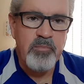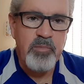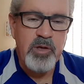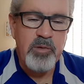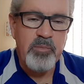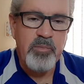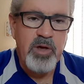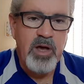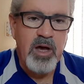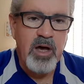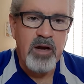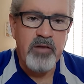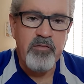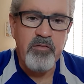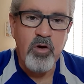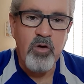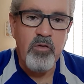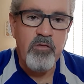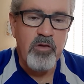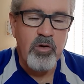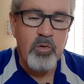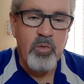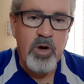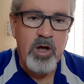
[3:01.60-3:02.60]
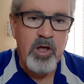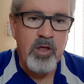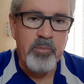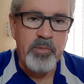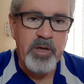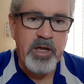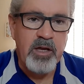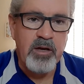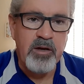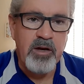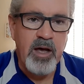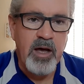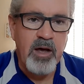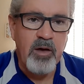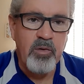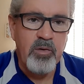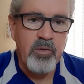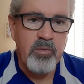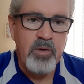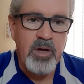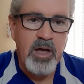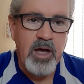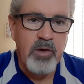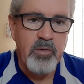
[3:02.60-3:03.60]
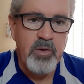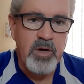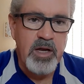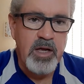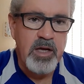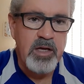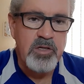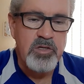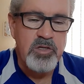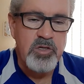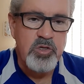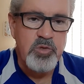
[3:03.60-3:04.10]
be kind of overwhelming nowadays.